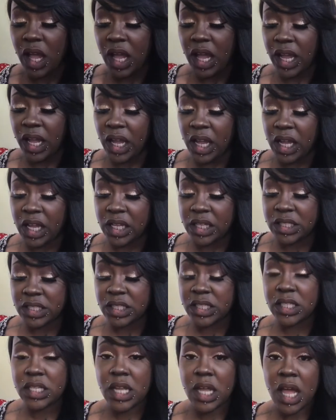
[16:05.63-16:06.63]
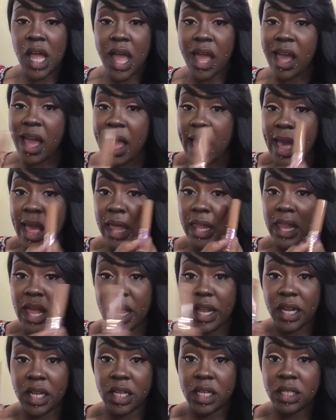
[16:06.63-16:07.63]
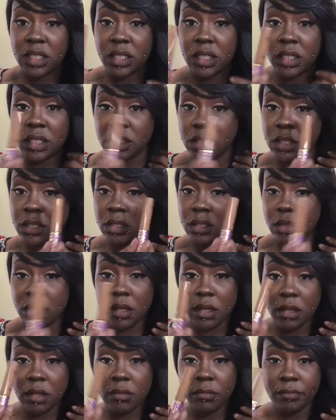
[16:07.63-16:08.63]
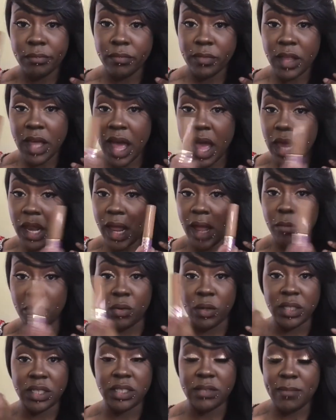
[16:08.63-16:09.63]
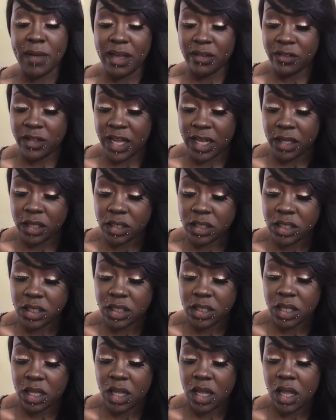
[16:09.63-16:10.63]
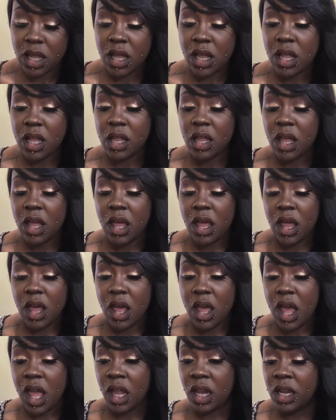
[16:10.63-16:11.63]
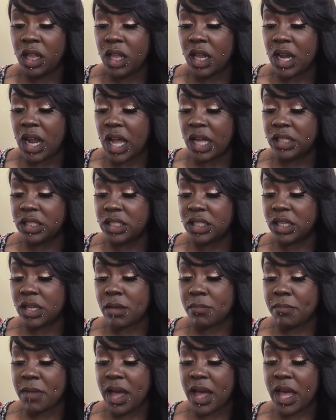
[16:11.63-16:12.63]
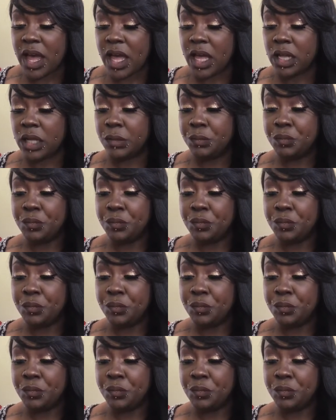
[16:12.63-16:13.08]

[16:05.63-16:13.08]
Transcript: and I highlighted the highlight points of my face and then I took my